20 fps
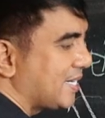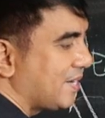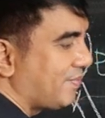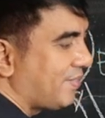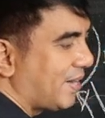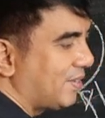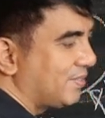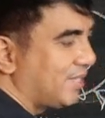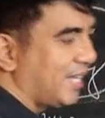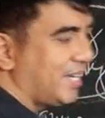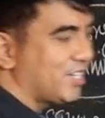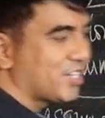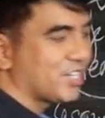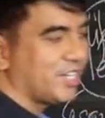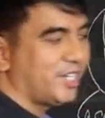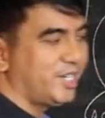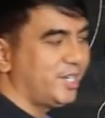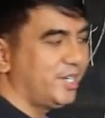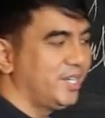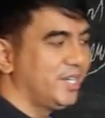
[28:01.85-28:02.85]
are the
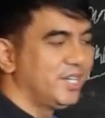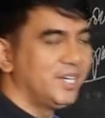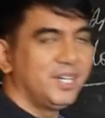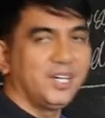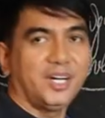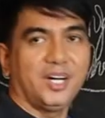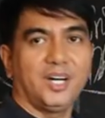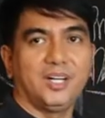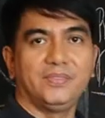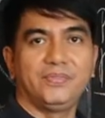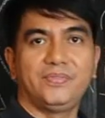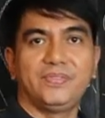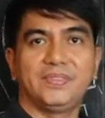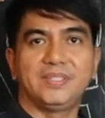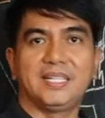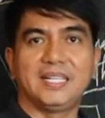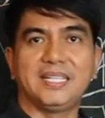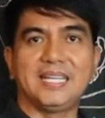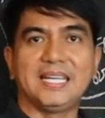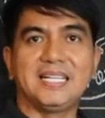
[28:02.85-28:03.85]
foundation of
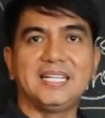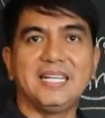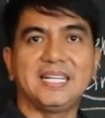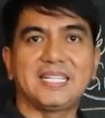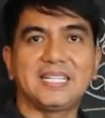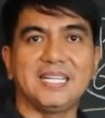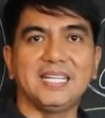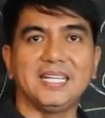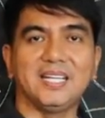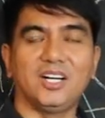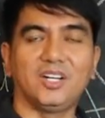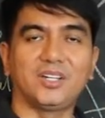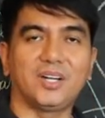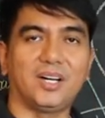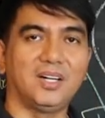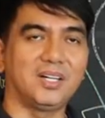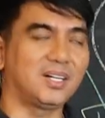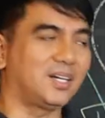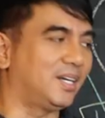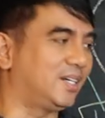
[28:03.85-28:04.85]
the dignity
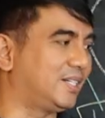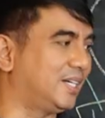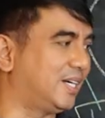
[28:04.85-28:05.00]
or